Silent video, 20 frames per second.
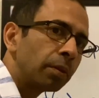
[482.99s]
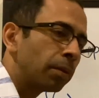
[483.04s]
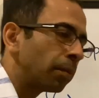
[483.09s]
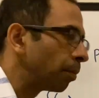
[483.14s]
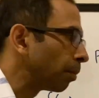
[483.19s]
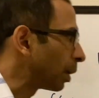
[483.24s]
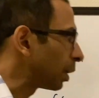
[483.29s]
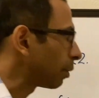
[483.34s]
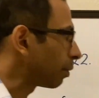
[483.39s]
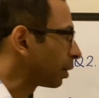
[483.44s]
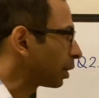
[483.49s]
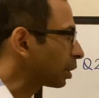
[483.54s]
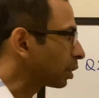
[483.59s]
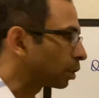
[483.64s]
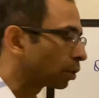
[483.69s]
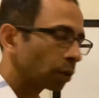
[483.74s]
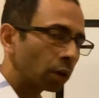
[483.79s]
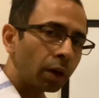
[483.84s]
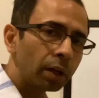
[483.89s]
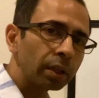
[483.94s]
But if it is
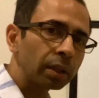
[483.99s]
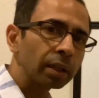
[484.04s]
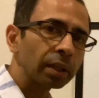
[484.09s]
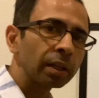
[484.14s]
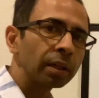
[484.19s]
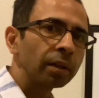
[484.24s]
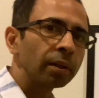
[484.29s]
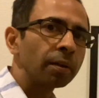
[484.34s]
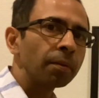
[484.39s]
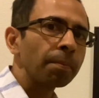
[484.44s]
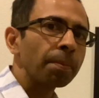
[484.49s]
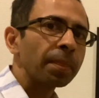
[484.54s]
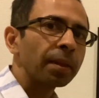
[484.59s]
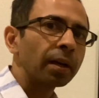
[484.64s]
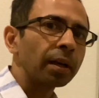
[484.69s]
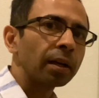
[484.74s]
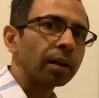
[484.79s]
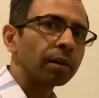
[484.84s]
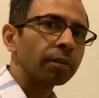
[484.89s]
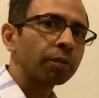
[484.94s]
not
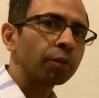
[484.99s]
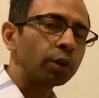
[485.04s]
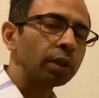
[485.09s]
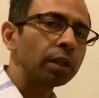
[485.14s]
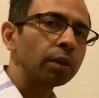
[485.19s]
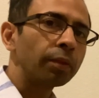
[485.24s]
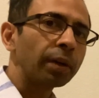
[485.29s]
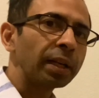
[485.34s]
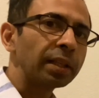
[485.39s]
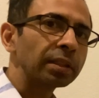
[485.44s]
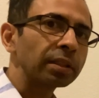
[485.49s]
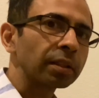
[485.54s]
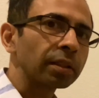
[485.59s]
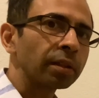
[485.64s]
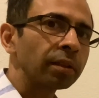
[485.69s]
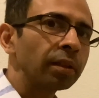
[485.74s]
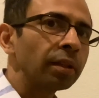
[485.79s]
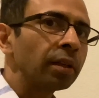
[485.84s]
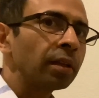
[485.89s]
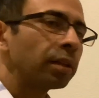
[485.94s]
a full divisor,
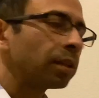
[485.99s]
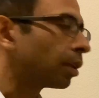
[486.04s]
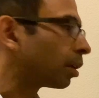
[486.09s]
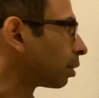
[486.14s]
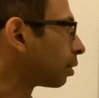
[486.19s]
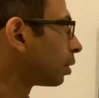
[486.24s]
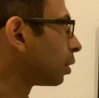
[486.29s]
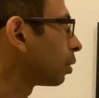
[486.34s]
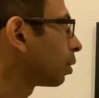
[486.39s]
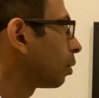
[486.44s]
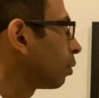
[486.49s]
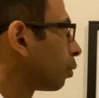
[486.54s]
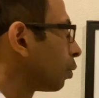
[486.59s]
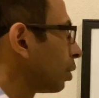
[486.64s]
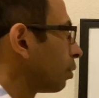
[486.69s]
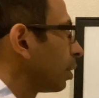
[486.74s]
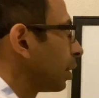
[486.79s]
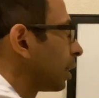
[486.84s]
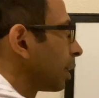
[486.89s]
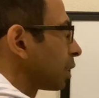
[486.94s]
we
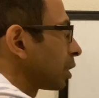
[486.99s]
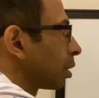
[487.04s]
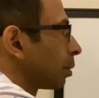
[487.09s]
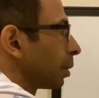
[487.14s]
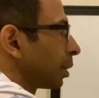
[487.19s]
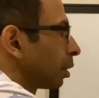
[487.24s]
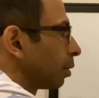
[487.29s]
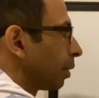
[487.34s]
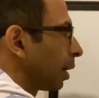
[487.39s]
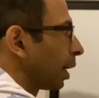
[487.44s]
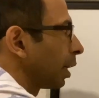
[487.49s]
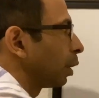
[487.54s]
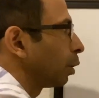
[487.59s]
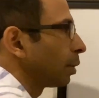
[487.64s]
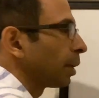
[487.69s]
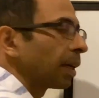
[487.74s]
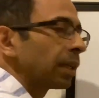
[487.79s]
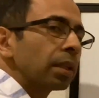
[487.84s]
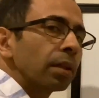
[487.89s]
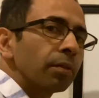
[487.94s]
will get some other value
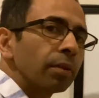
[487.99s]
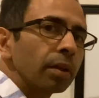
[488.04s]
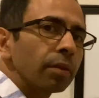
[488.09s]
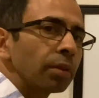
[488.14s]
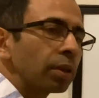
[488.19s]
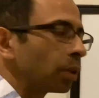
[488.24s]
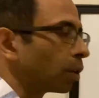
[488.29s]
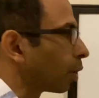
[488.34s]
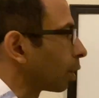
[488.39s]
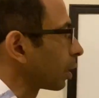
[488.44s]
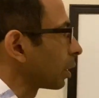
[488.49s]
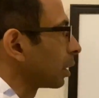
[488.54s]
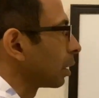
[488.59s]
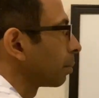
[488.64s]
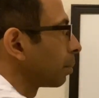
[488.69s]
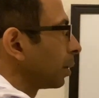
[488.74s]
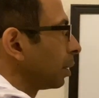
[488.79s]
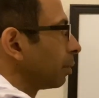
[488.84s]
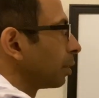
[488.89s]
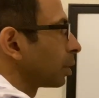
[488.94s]
like the way we got in the
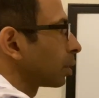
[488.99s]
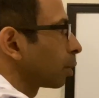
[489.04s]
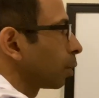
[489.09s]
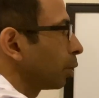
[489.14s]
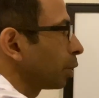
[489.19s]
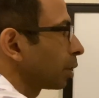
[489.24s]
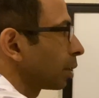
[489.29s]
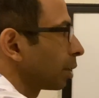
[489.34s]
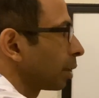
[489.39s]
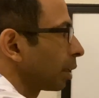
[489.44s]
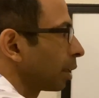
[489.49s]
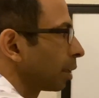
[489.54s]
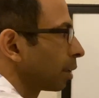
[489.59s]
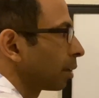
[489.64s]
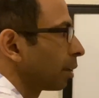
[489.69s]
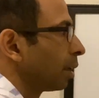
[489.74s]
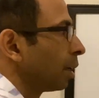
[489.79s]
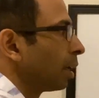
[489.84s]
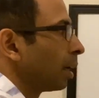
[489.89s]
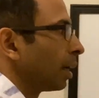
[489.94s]
previous question here,
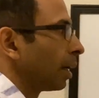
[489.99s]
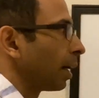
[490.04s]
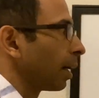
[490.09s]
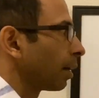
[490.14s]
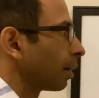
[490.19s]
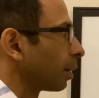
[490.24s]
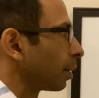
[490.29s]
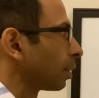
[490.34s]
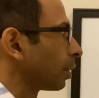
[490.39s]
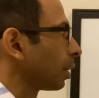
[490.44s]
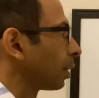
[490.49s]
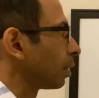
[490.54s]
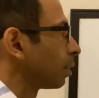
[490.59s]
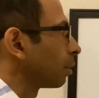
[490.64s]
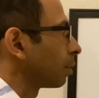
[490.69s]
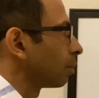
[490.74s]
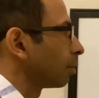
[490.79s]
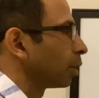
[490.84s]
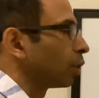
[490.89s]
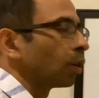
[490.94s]
and that
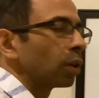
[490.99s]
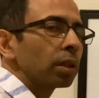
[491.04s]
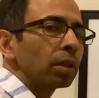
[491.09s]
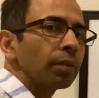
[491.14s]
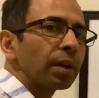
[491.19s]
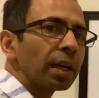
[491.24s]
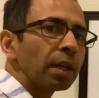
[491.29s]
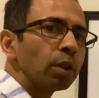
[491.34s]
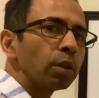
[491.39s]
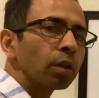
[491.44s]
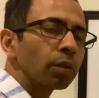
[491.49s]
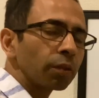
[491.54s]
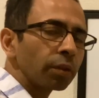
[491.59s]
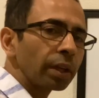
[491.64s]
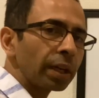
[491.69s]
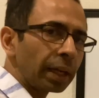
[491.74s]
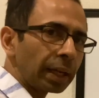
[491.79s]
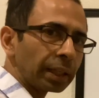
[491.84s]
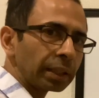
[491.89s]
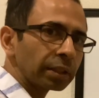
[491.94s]
we got the value of
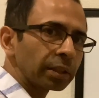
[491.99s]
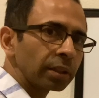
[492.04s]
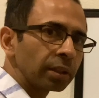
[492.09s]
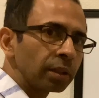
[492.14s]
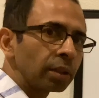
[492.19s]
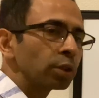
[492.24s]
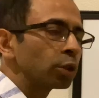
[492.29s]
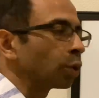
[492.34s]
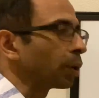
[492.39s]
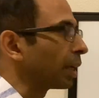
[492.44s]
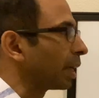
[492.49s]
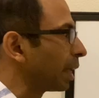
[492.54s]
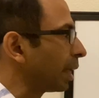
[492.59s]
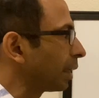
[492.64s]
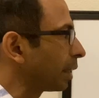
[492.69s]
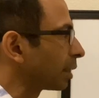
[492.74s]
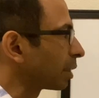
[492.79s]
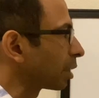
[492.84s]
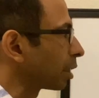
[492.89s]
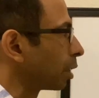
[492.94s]
8. So 8
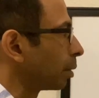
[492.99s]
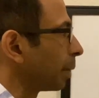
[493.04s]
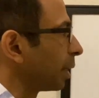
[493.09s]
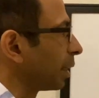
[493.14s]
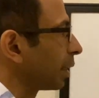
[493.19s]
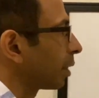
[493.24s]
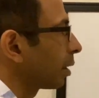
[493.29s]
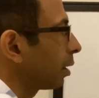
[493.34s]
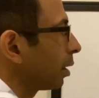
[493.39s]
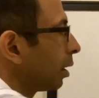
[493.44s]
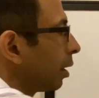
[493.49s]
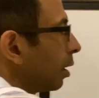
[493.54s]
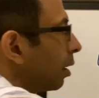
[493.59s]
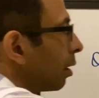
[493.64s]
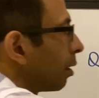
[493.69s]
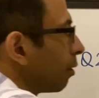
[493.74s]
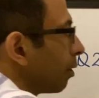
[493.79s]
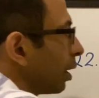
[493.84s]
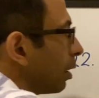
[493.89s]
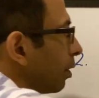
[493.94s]
is the remainder
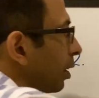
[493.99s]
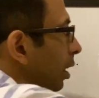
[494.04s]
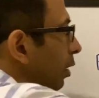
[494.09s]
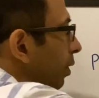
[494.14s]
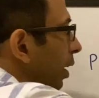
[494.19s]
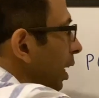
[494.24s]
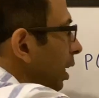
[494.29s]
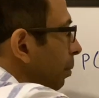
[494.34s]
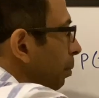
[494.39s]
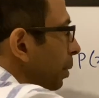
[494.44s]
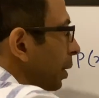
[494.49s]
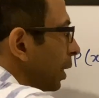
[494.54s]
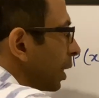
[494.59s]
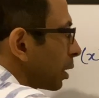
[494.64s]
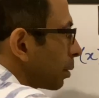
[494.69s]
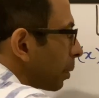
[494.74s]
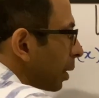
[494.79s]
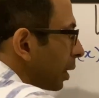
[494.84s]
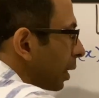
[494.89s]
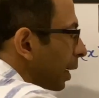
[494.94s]
when we divide px
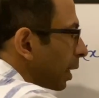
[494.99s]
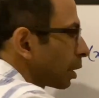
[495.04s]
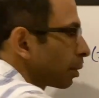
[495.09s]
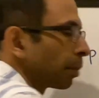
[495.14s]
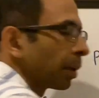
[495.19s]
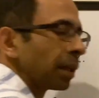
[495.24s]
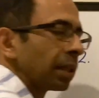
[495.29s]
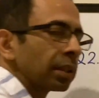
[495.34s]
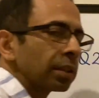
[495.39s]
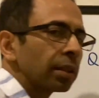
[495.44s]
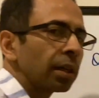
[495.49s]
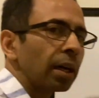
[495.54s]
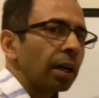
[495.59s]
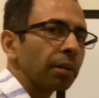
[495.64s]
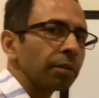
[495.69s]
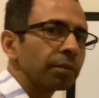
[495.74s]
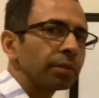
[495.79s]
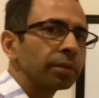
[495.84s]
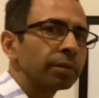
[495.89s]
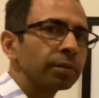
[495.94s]
by x minus half.